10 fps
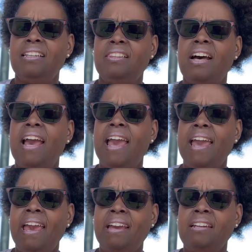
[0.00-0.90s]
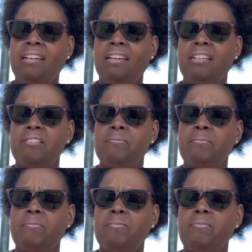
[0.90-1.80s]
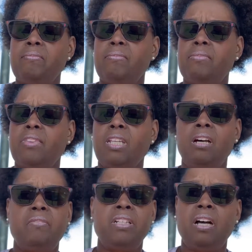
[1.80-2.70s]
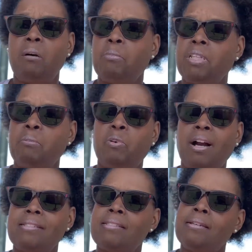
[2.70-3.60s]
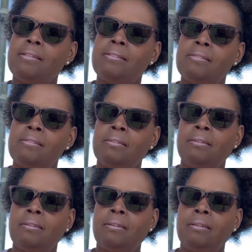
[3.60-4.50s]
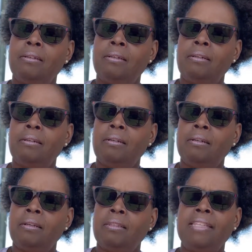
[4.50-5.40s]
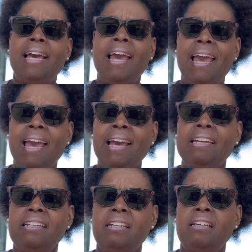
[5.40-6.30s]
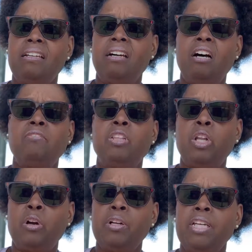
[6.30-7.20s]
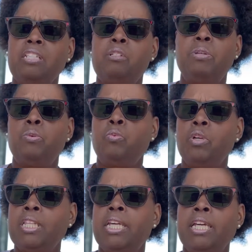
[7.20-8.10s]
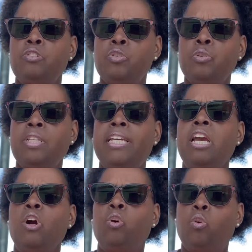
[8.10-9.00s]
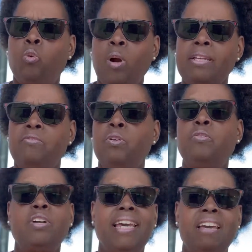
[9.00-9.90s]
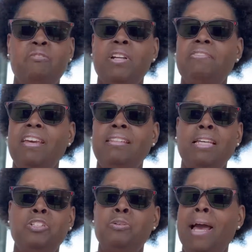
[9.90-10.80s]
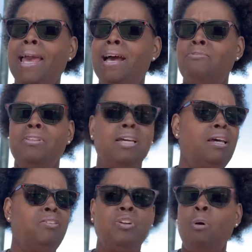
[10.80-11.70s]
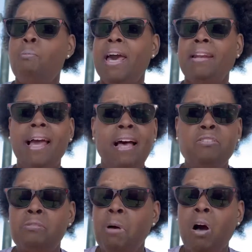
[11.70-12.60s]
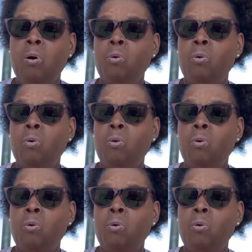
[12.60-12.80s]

The agony of an humbling process. The agony of learning to be really and truly grateful for everything that you have, no matter how small.